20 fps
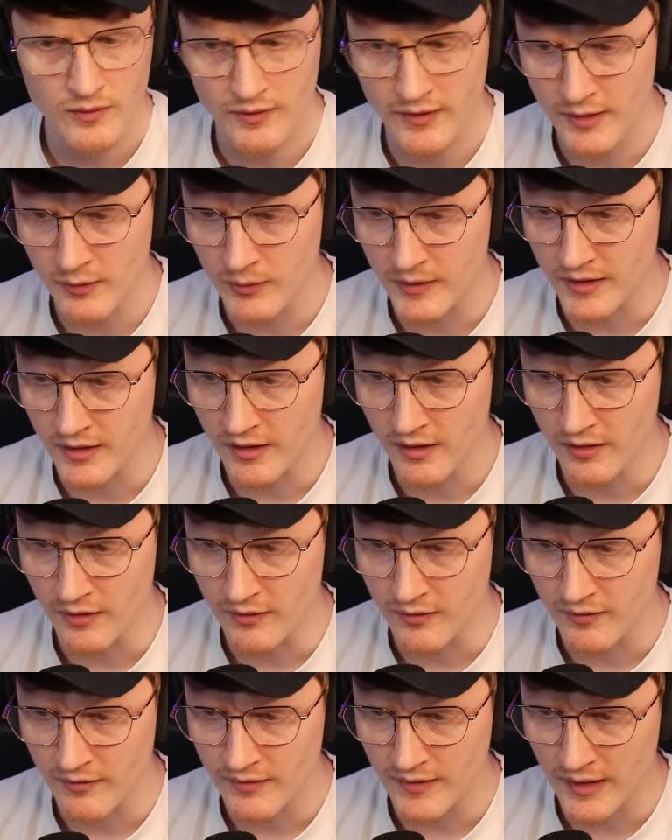Well, there we go.
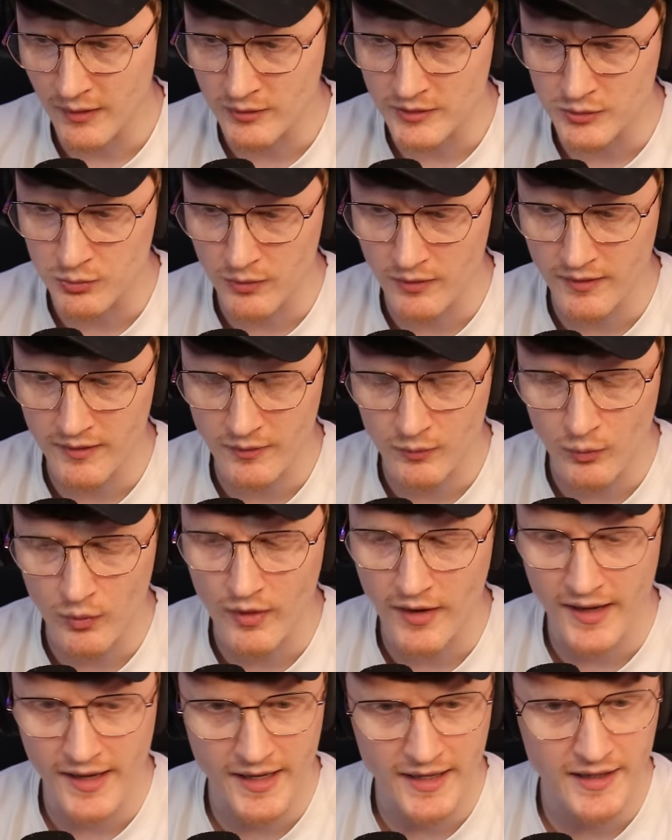That was
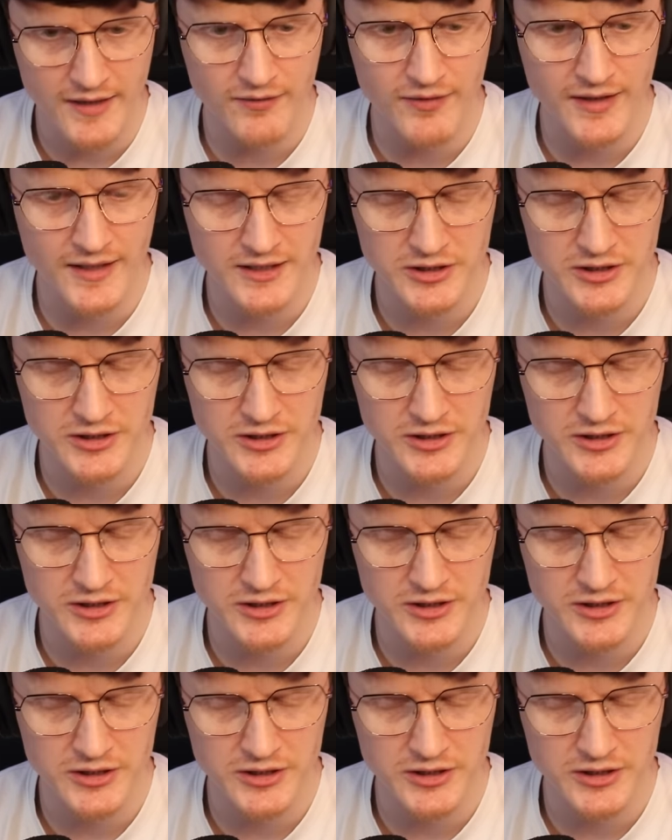one heck of an